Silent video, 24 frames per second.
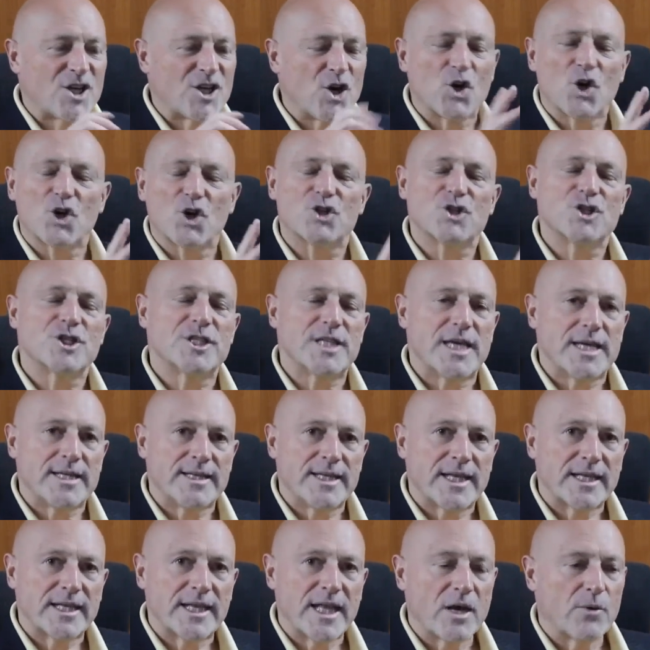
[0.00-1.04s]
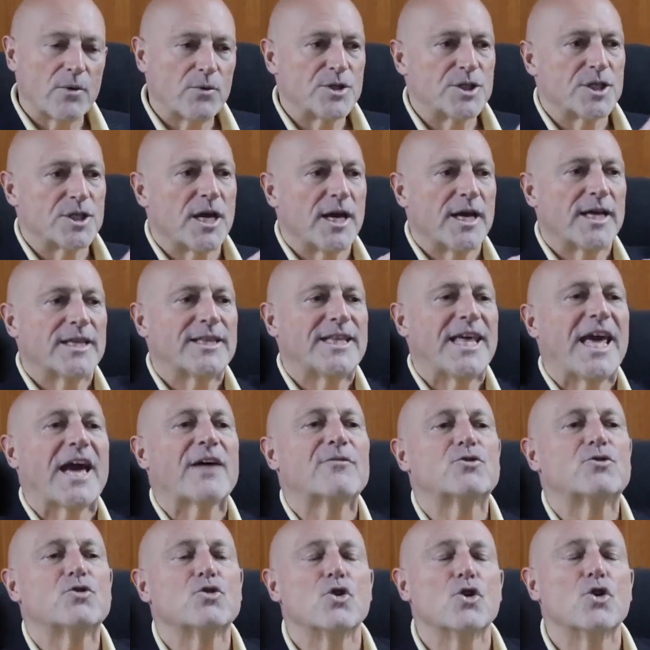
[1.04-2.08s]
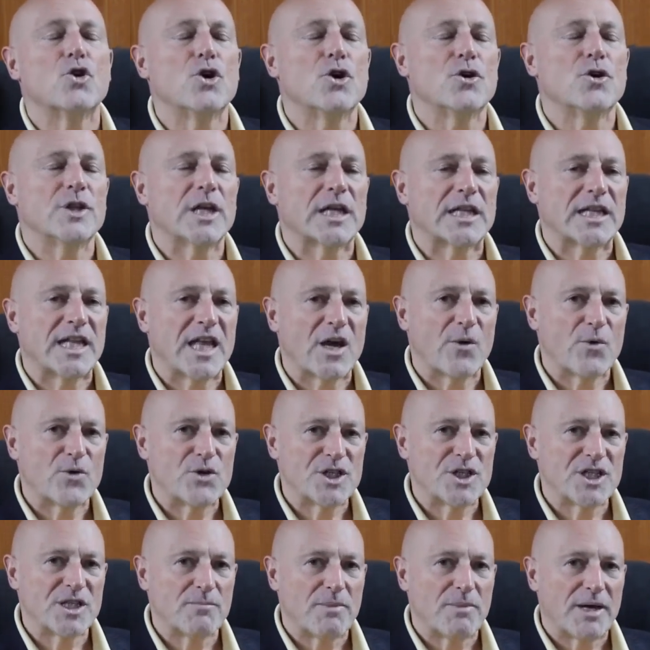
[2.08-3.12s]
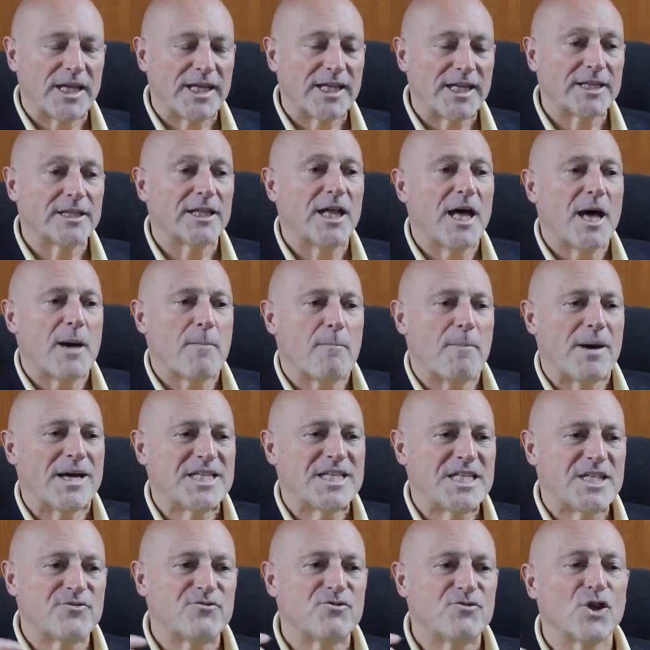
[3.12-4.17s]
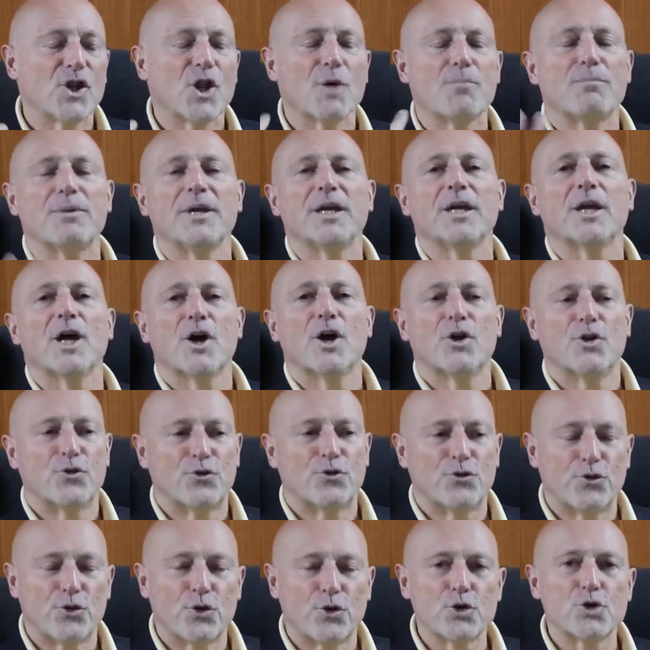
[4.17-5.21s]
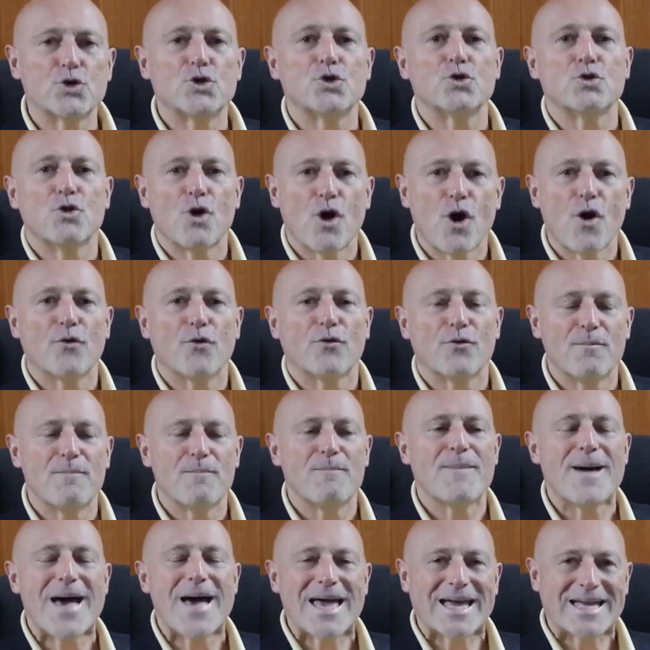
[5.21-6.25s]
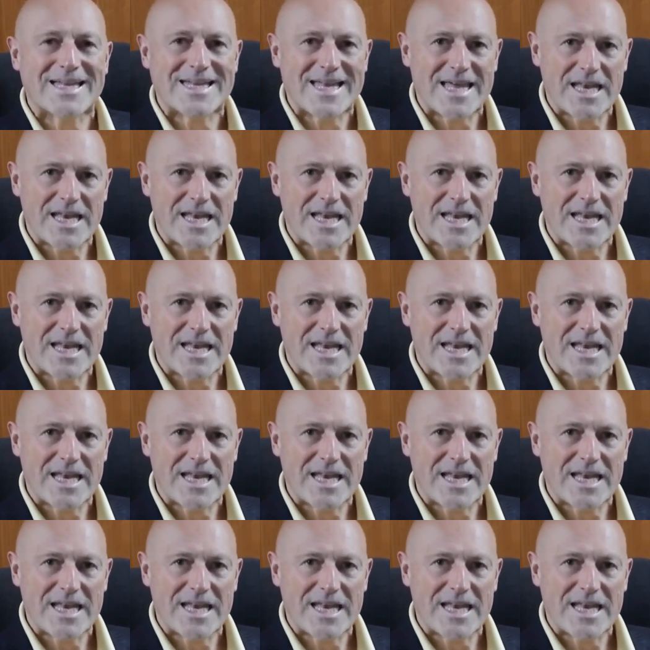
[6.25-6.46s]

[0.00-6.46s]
And they don't understand that language. They have to learn that language little by little by developing the virtue of